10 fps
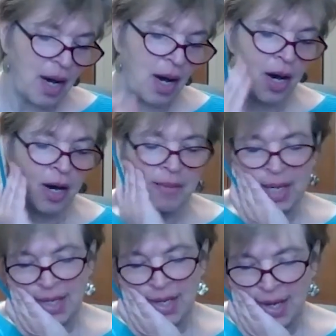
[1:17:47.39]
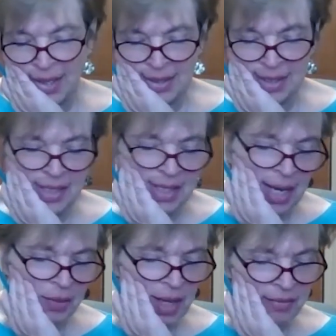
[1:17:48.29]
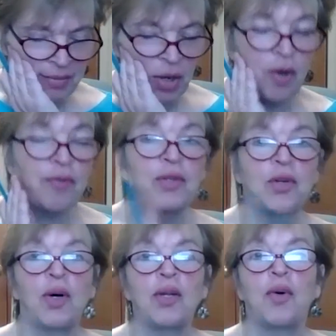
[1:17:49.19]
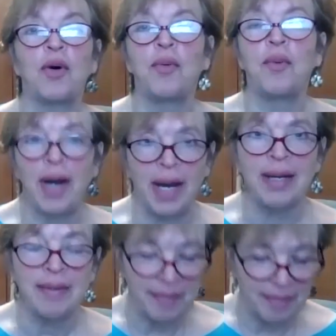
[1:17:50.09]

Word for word: Oh my God! Does South have an overcall or what?